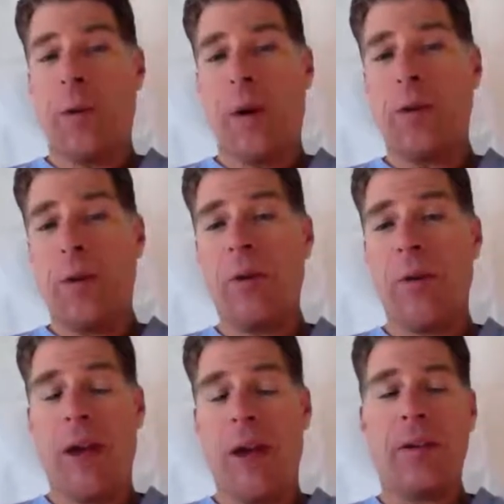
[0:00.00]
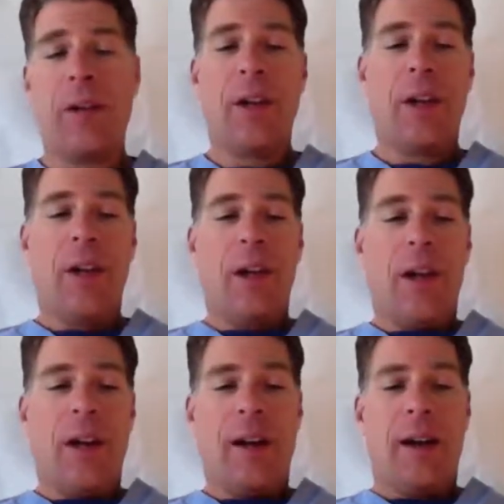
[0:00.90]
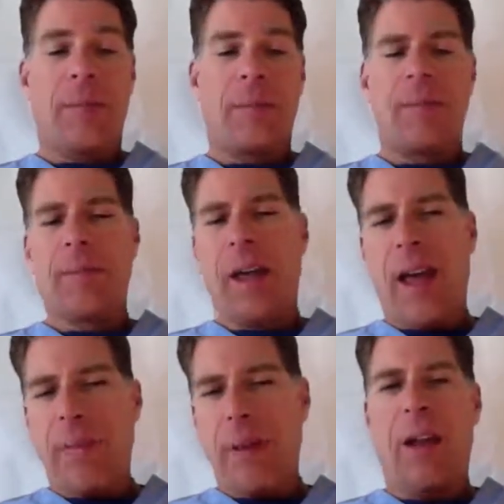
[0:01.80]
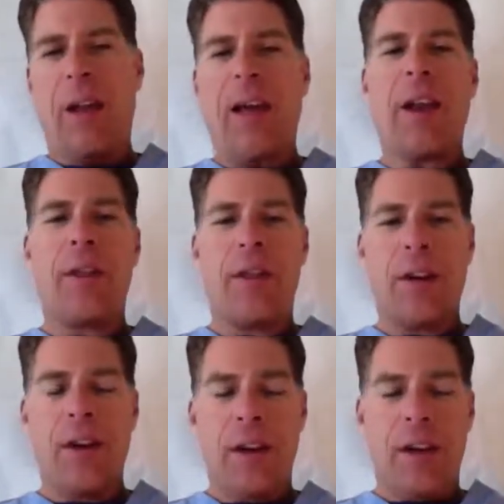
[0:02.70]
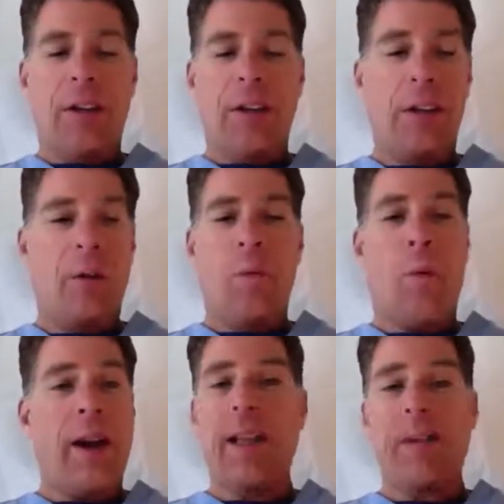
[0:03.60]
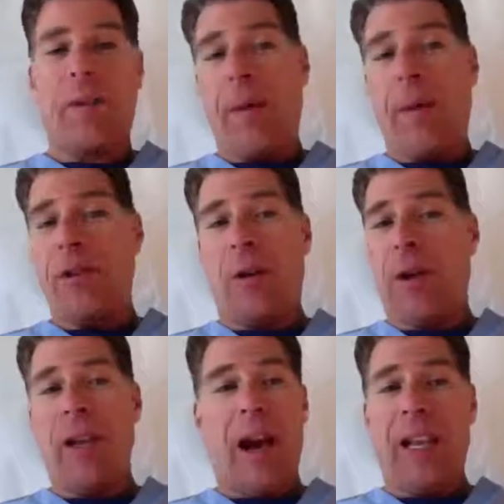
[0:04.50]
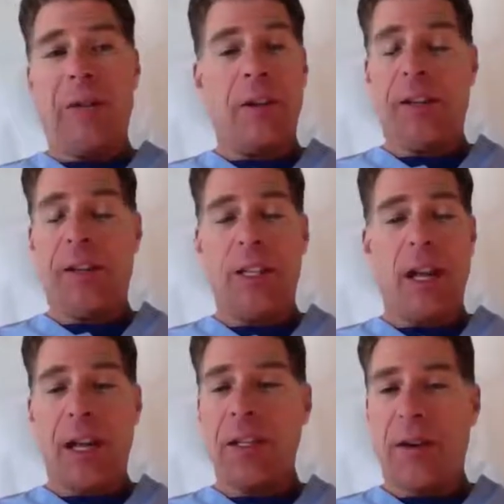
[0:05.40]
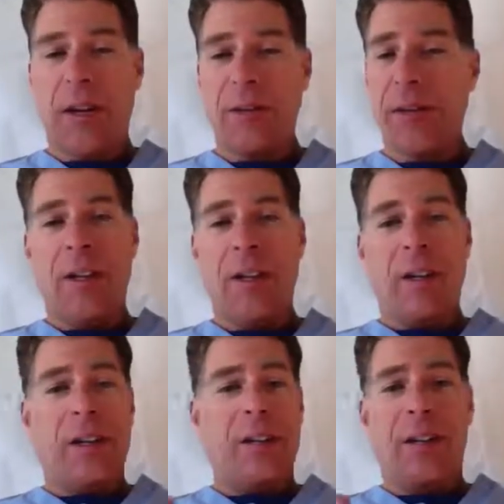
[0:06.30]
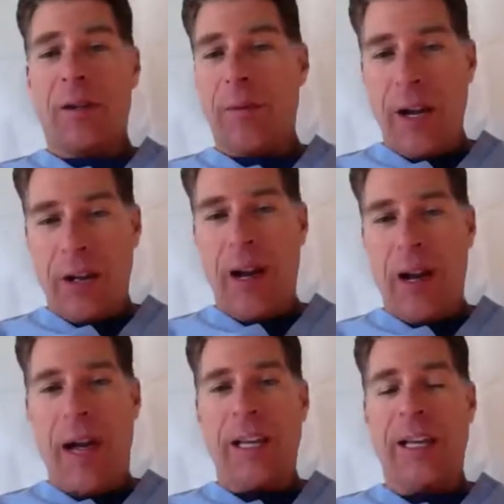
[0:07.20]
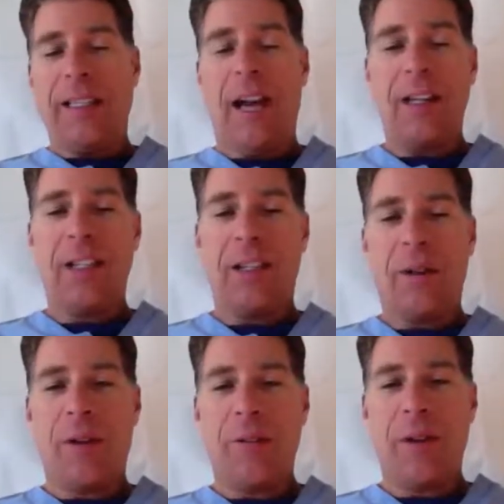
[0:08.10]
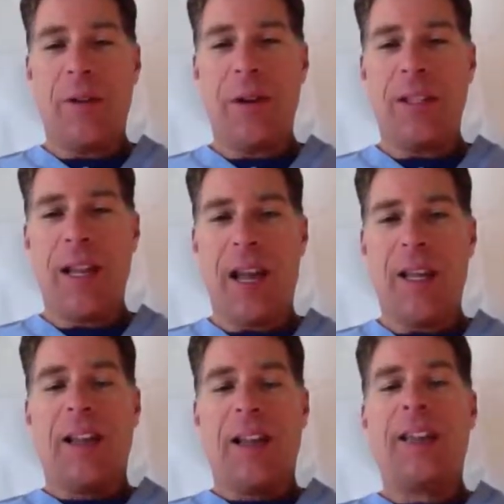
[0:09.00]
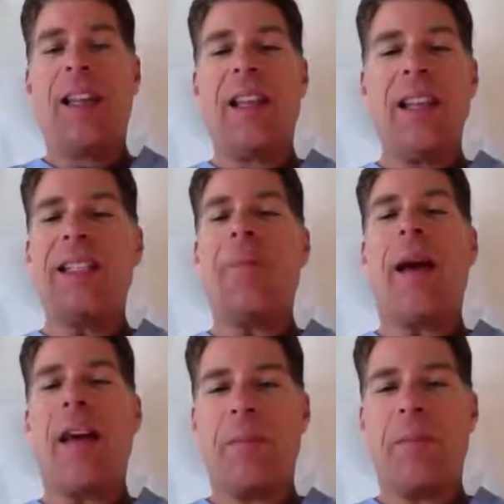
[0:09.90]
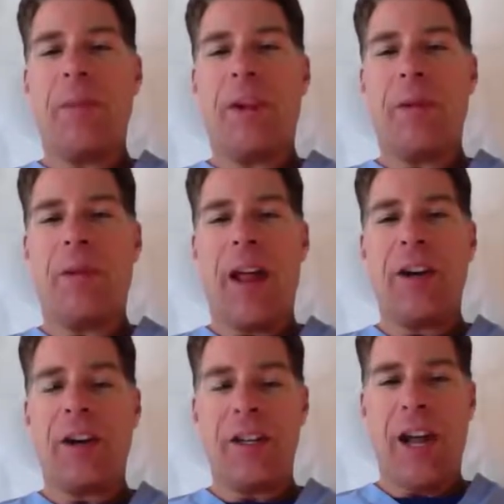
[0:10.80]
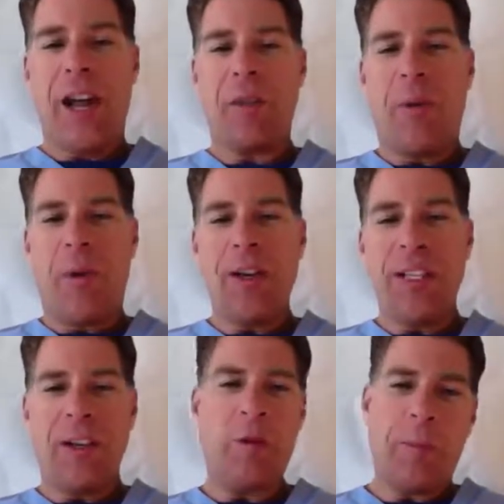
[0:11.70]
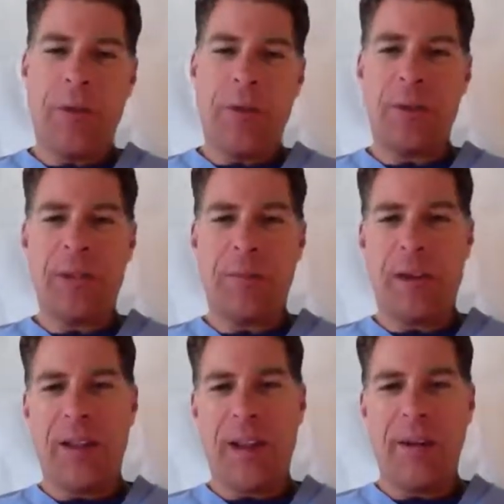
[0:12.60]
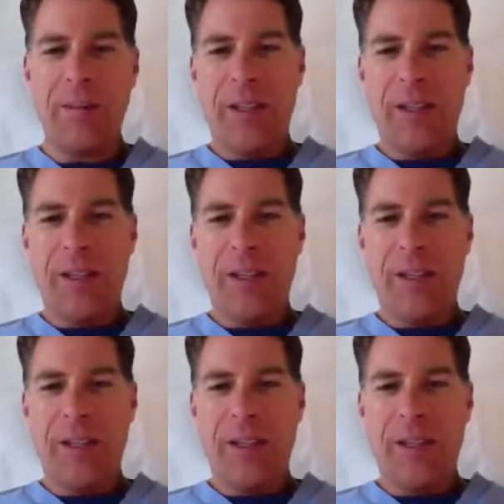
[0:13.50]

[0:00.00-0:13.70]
ones we found, um, and maybe I'll add a third. So one is, I mentioned already, high levels of testosterone. So Rick, you and I can attest to viewers that the least empathic people on the planet are teenage boys because we both used to be them.